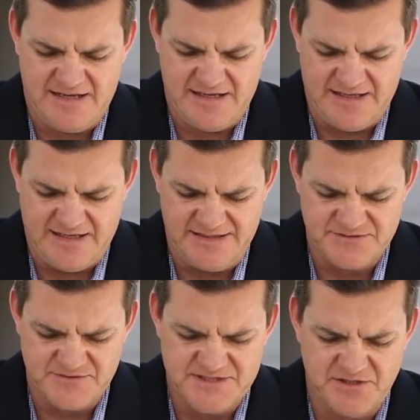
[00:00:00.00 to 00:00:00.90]
as
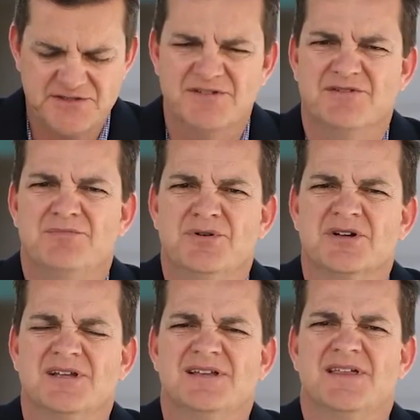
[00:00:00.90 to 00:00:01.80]
a result of a
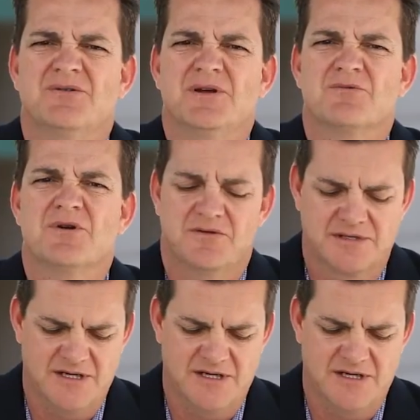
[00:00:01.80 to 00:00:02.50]
booklet that we wrote